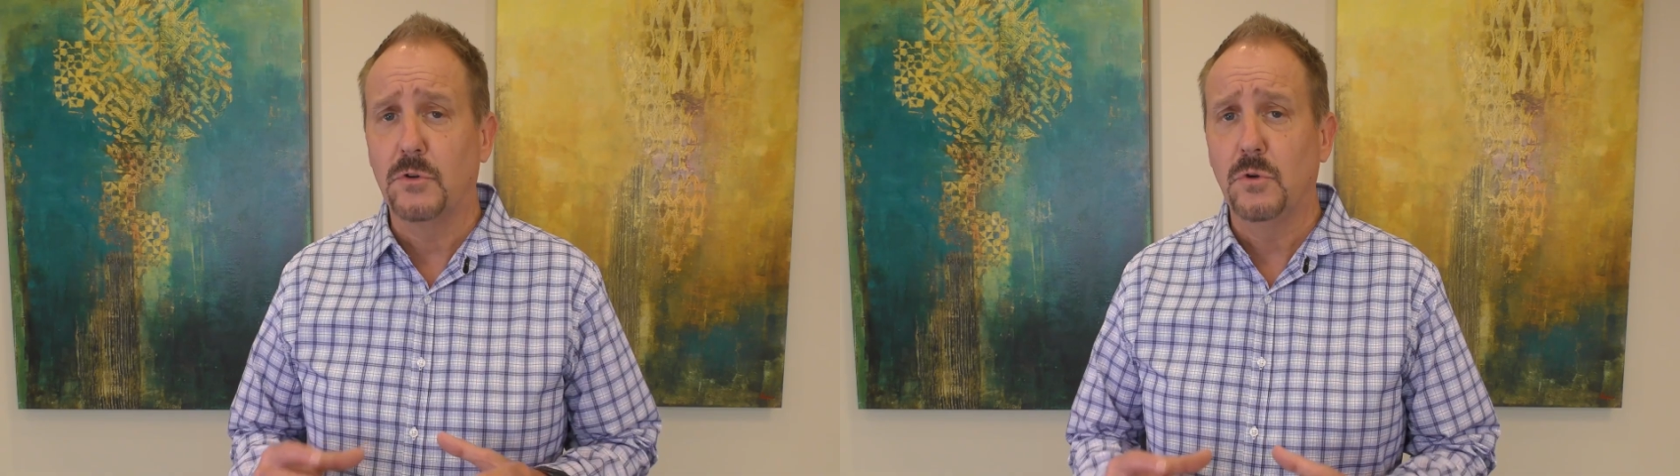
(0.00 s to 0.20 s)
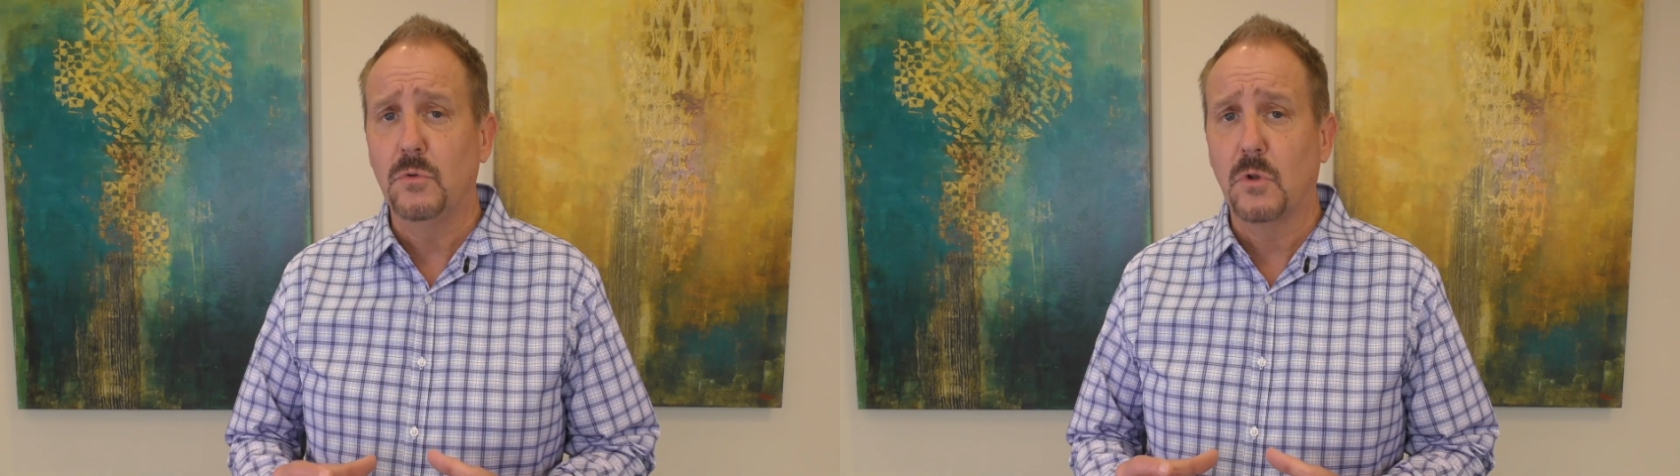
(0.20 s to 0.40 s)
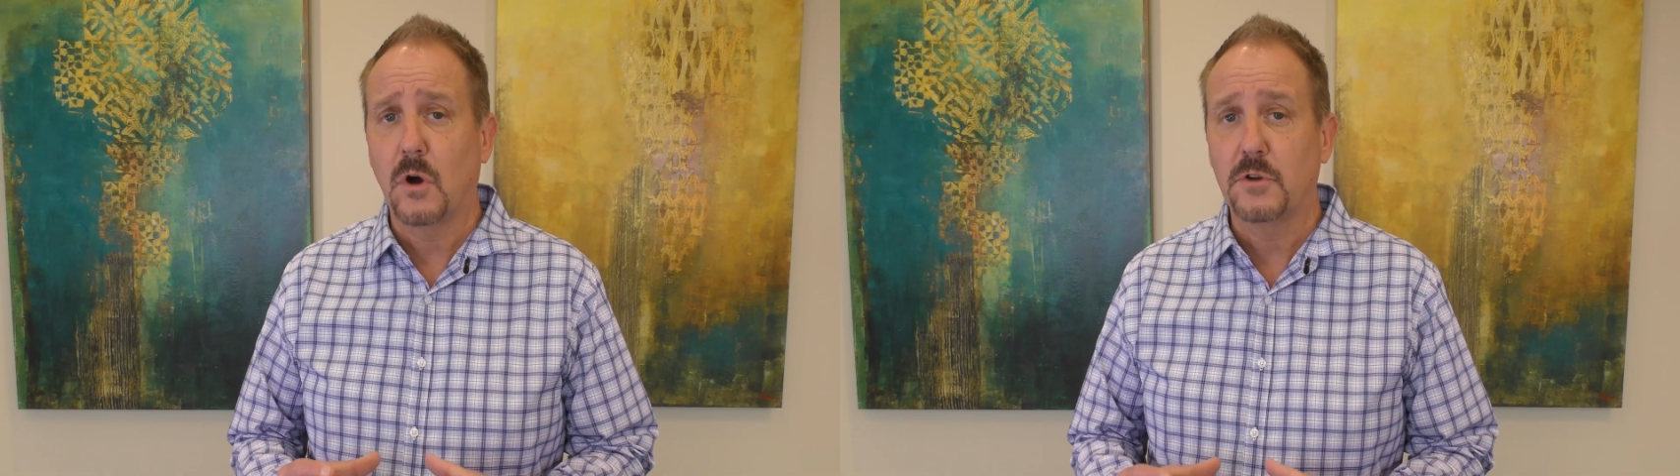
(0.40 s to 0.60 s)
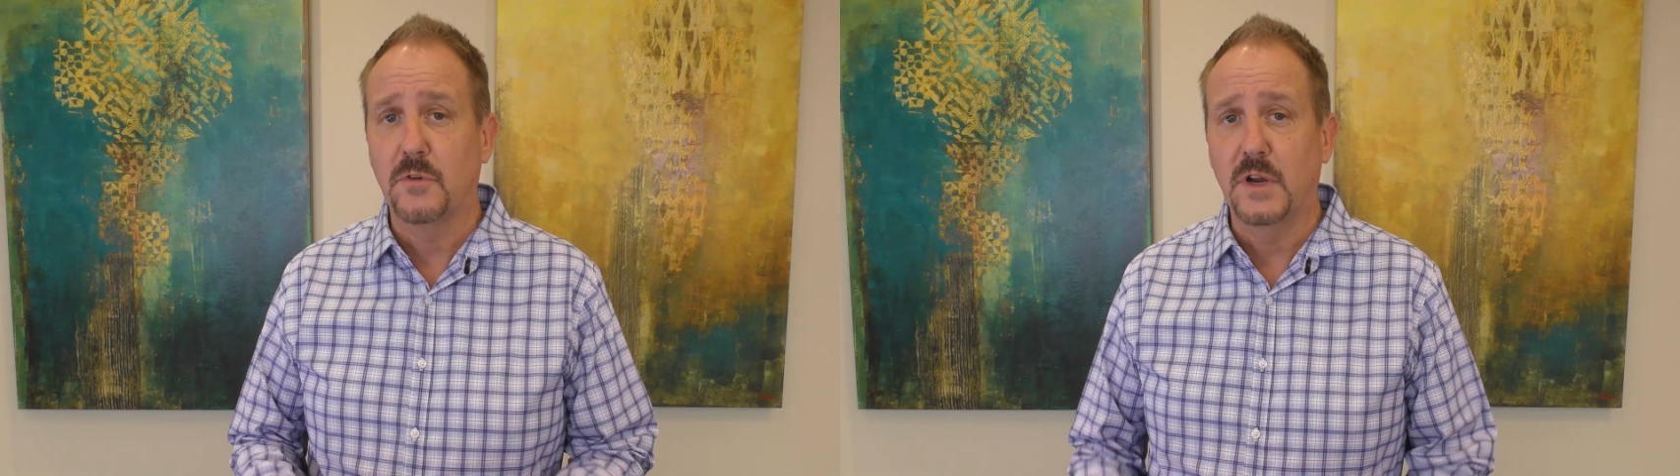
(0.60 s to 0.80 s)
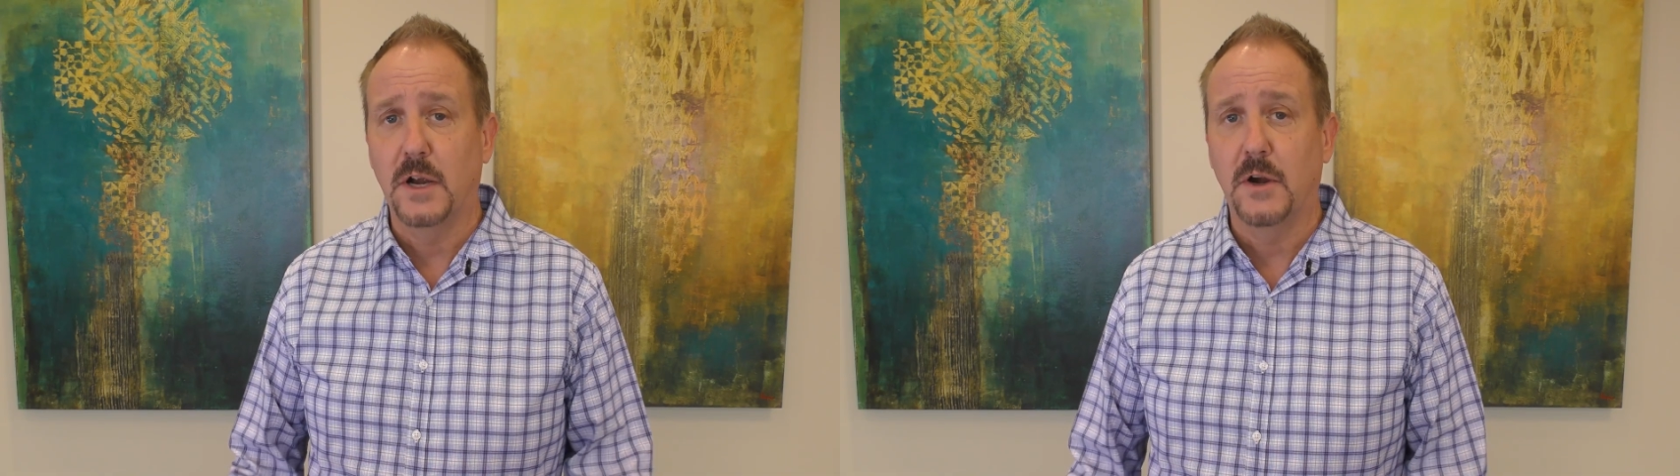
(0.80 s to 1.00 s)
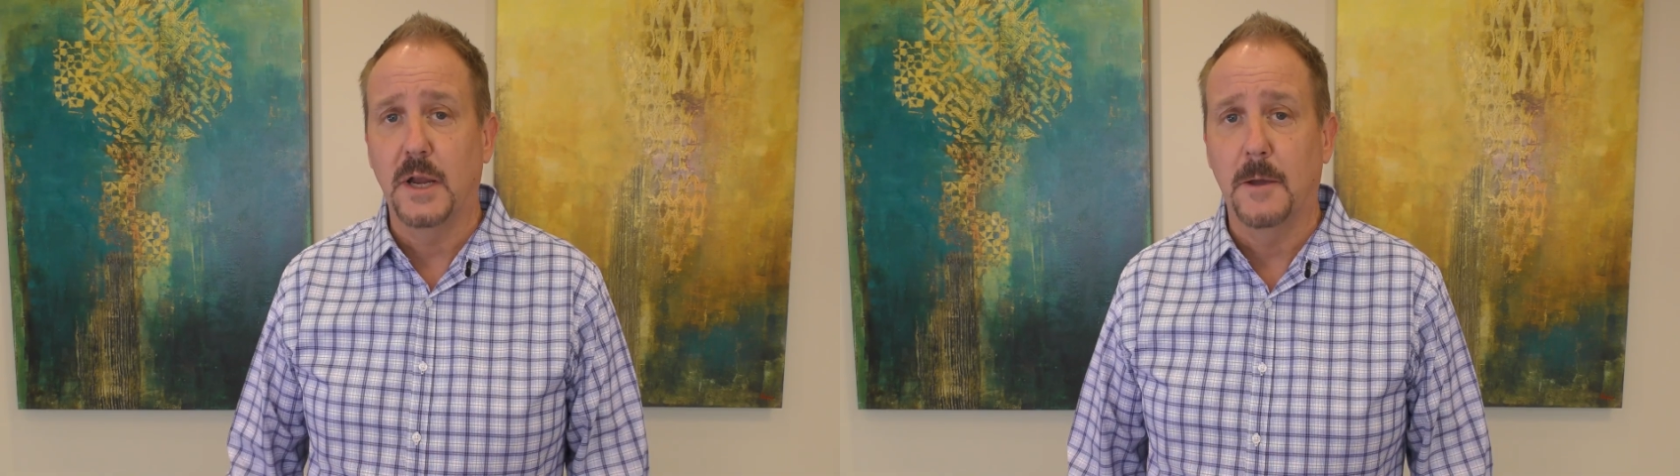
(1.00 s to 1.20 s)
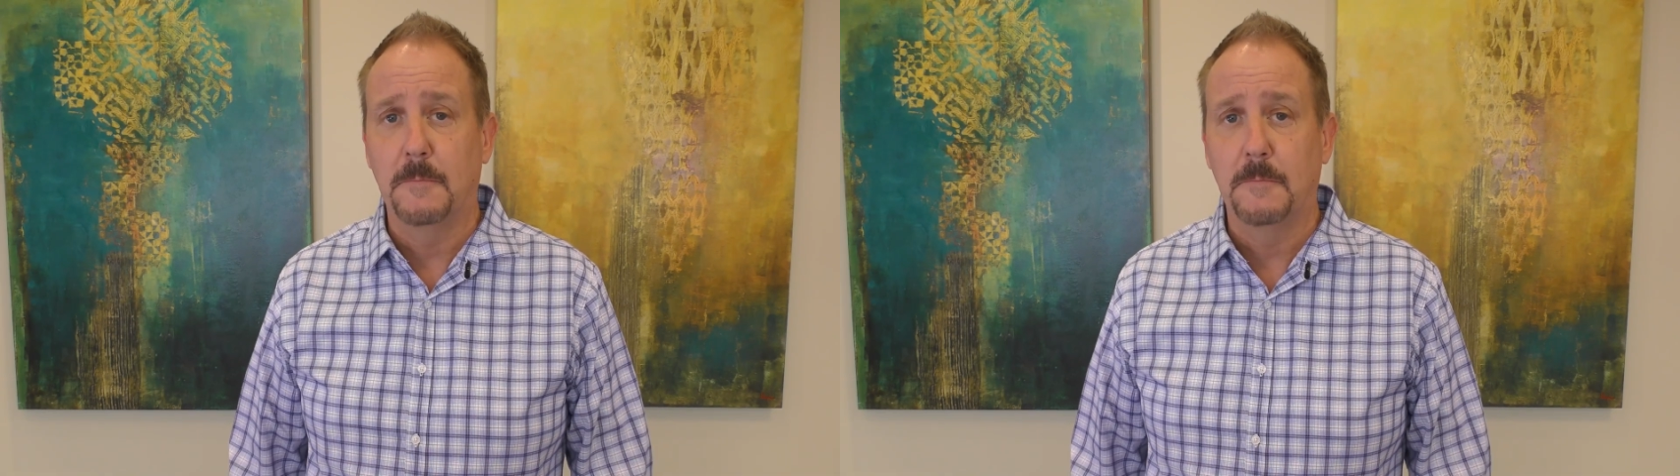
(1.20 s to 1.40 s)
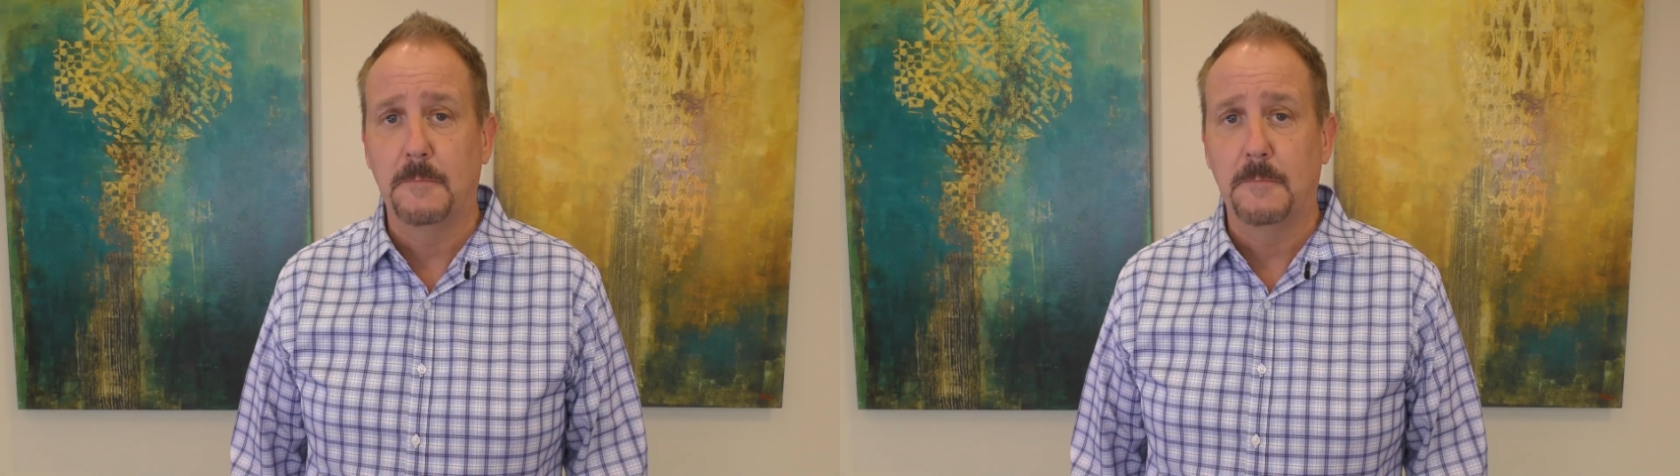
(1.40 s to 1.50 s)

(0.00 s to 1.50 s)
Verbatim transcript: too large of an area.